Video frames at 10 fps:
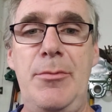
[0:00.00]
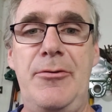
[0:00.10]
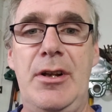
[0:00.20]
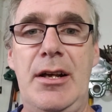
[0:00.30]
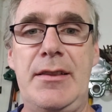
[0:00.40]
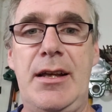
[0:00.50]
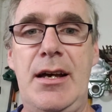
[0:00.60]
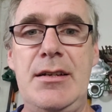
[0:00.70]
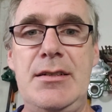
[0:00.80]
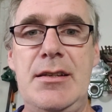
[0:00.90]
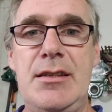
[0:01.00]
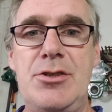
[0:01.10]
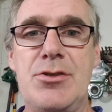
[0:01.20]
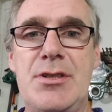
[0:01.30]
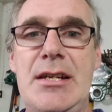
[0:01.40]
if you like the content
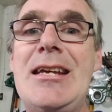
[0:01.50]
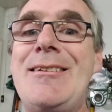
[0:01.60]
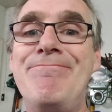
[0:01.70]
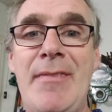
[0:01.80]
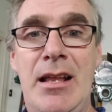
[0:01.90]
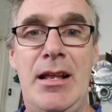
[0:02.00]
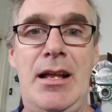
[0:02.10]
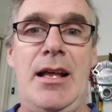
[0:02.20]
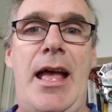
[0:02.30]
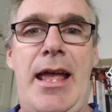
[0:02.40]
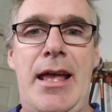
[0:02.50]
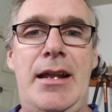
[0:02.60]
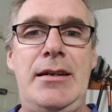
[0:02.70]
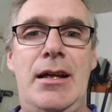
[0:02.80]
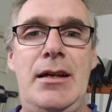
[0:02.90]
that you're seeing.
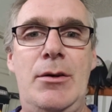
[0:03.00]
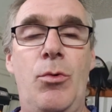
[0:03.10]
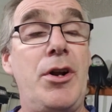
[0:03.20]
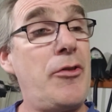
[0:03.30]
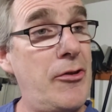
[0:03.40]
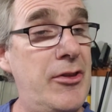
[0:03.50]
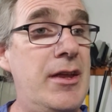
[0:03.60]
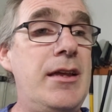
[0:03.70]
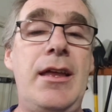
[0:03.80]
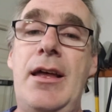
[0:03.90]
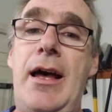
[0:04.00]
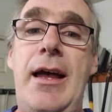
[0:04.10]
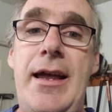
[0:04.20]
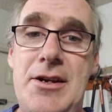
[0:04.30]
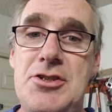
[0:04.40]
And one other thing,
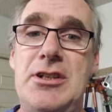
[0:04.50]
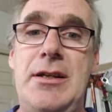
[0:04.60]
I actually